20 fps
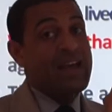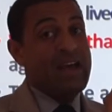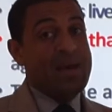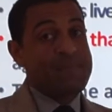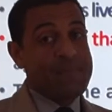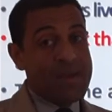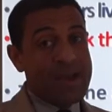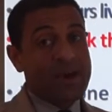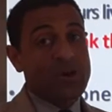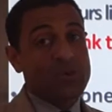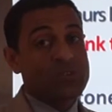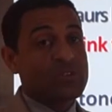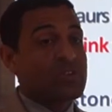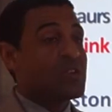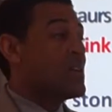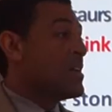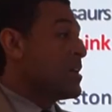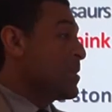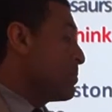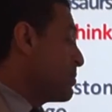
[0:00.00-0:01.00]
about
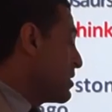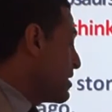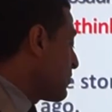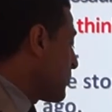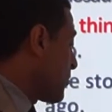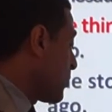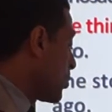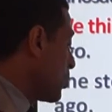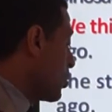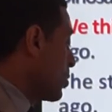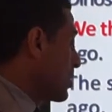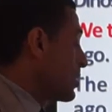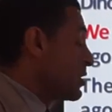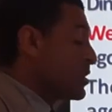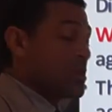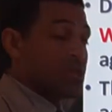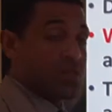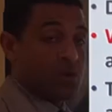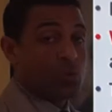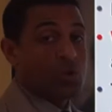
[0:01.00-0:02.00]

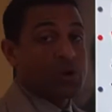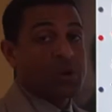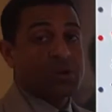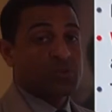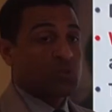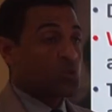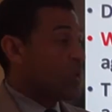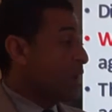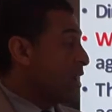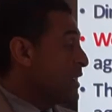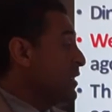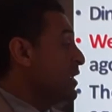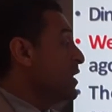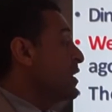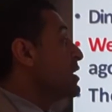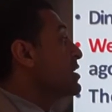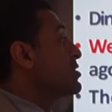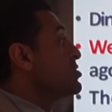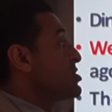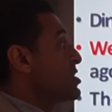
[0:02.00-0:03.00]
before the word
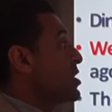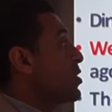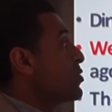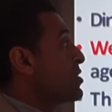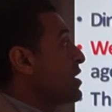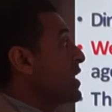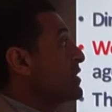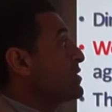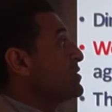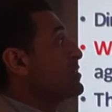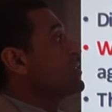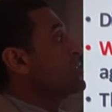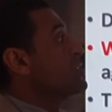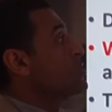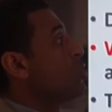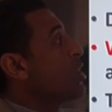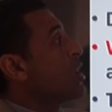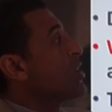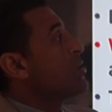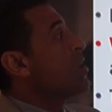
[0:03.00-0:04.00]
when, so that
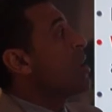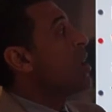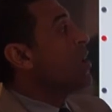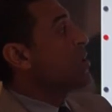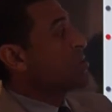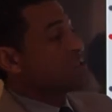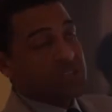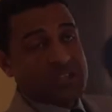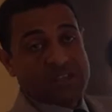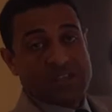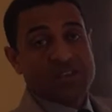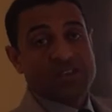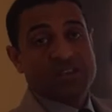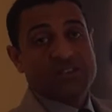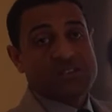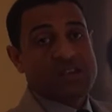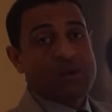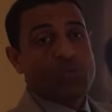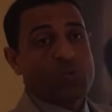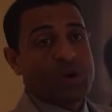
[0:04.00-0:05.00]
you are asking
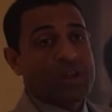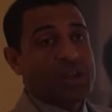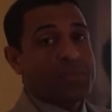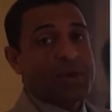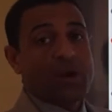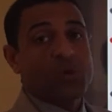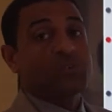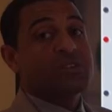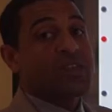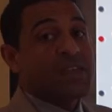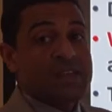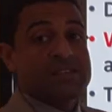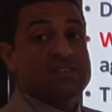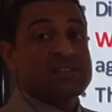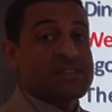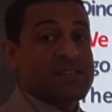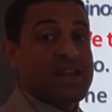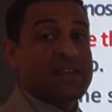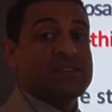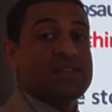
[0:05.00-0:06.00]
someone about
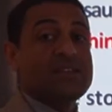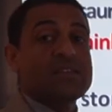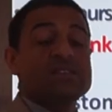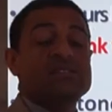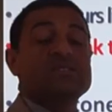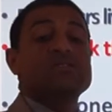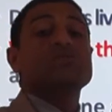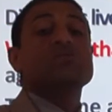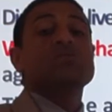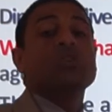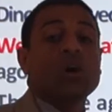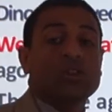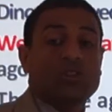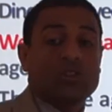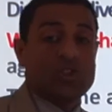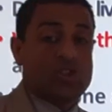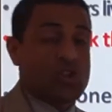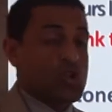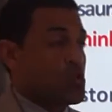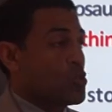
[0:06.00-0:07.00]
dates that he is
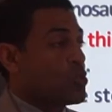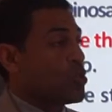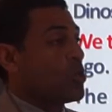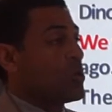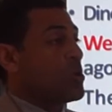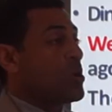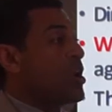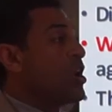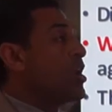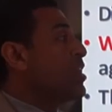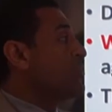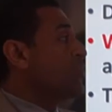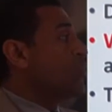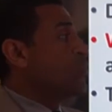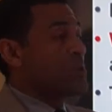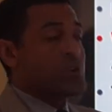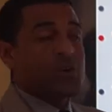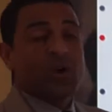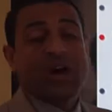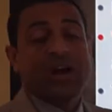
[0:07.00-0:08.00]
not sure of,
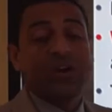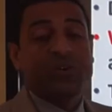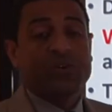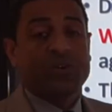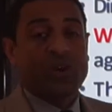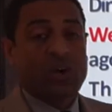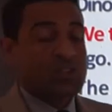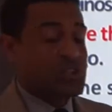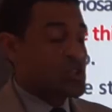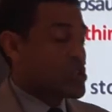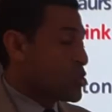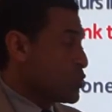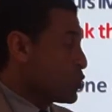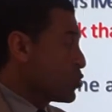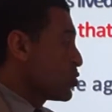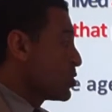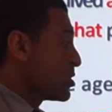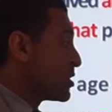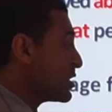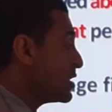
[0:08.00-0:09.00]
or you are not
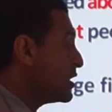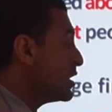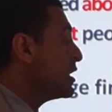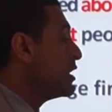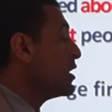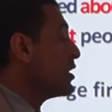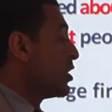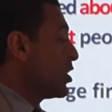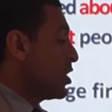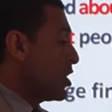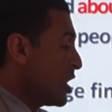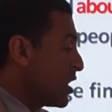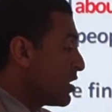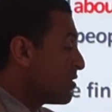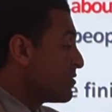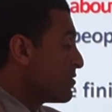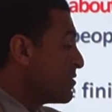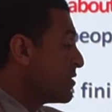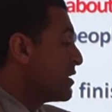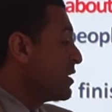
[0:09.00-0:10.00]
sure
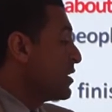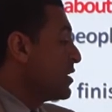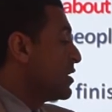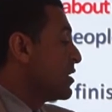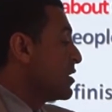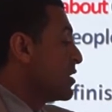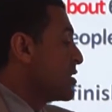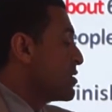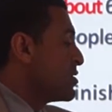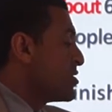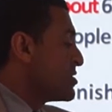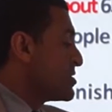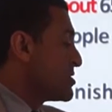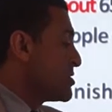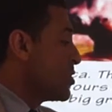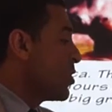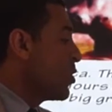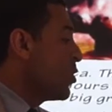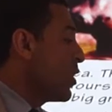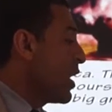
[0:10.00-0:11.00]
of. There is
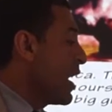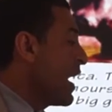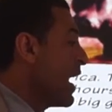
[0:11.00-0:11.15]
no